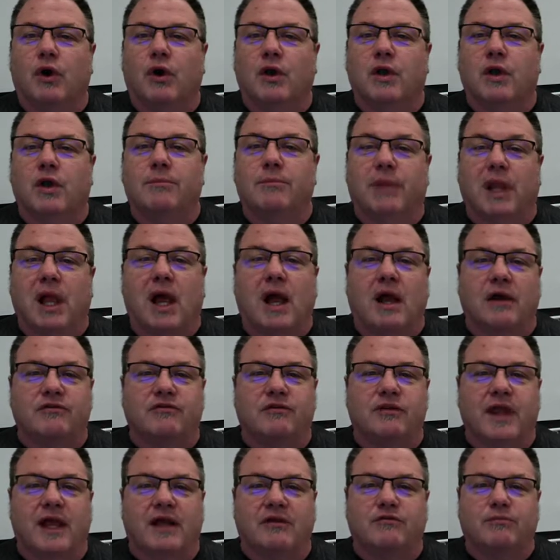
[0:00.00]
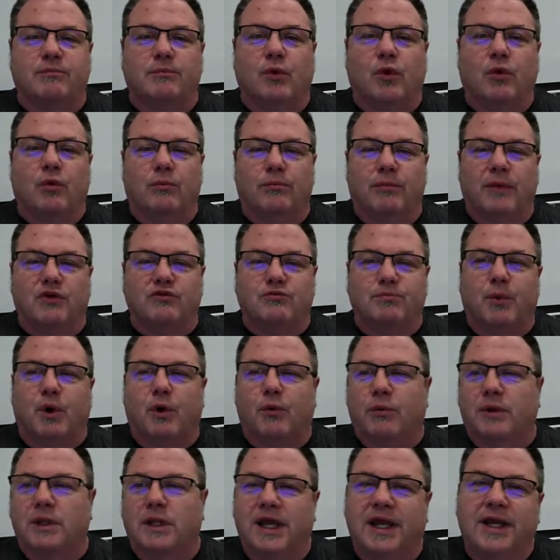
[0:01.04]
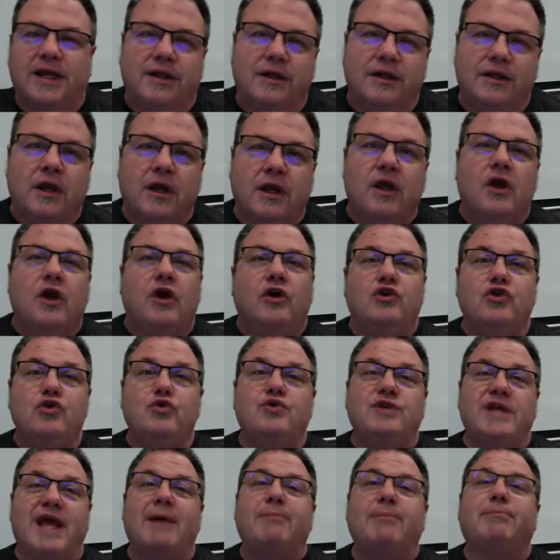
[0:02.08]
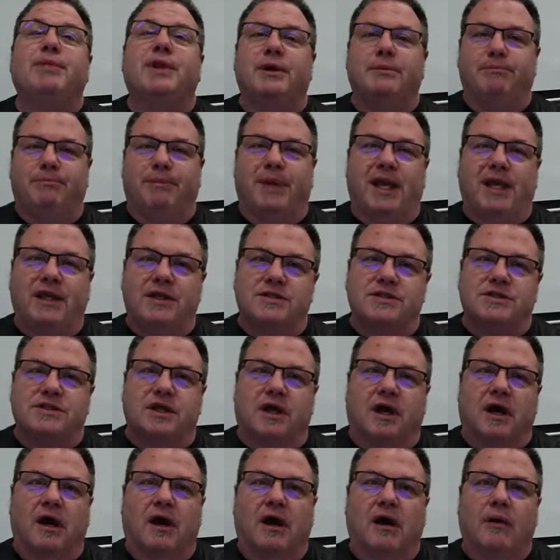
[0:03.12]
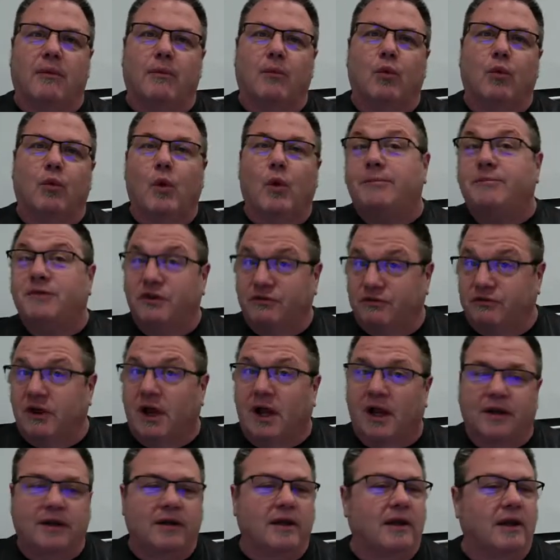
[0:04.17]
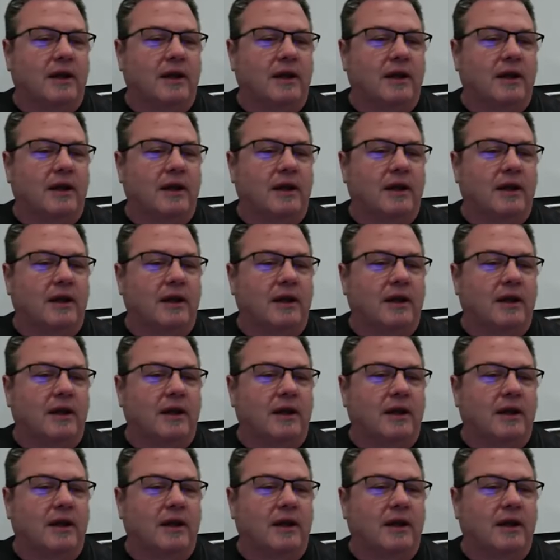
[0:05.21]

in blocks, and that's much more related to template-based web design.